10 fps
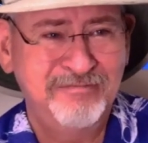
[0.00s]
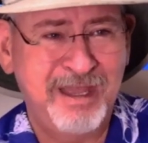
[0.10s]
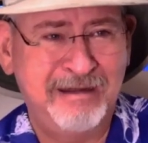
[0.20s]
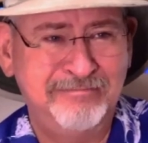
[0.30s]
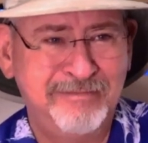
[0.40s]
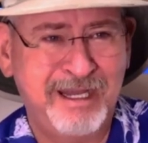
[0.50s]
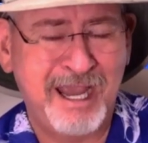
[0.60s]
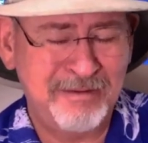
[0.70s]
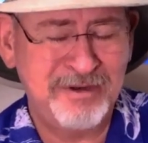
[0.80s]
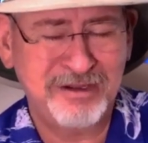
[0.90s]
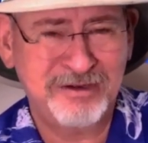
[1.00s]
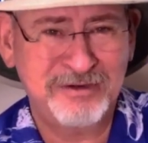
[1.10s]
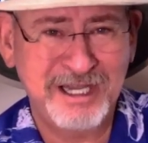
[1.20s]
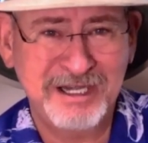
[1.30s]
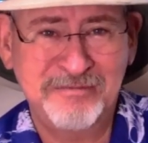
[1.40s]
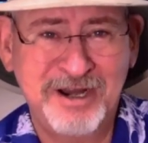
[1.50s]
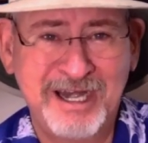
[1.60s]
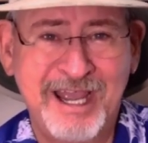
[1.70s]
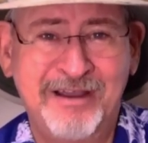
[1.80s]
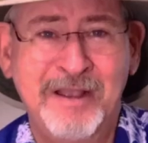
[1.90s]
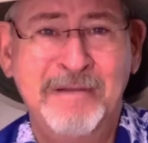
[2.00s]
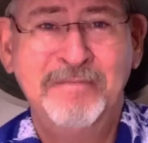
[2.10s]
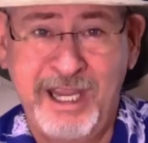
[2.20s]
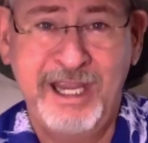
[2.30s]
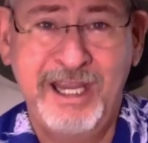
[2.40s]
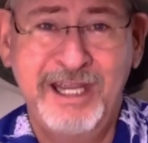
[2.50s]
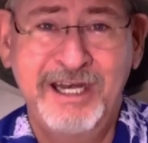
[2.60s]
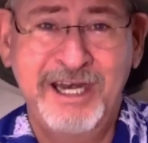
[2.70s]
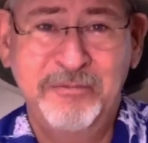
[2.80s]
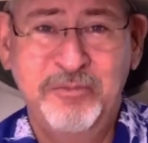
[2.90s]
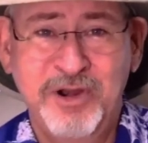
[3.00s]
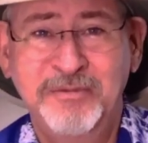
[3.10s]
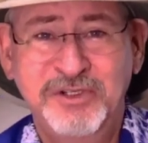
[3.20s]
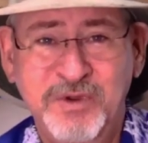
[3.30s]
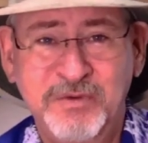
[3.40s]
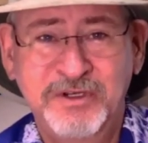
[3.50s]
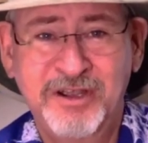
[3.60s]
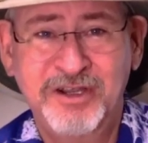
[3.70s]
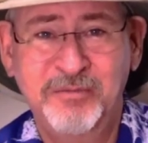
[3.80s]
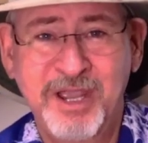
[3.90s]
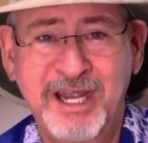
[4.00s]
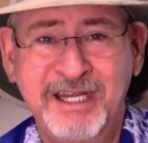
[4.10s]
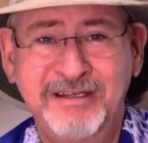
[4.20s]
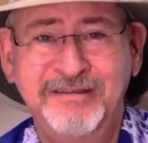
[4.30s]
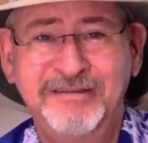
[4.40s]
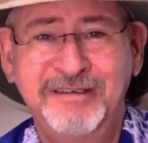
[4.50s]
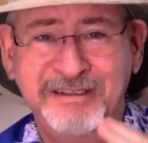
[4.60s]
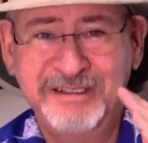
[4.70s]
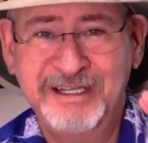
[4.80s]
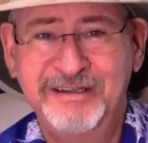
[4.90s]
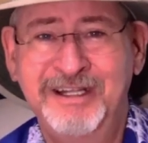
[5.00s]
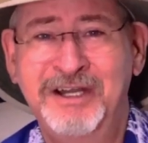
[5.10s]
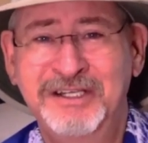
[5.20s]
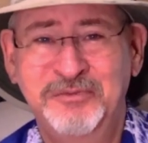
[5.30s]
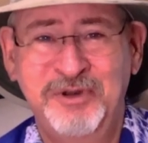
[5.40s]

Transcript: and I'm not going to relate them right now. And I promised we would talk about it. There is a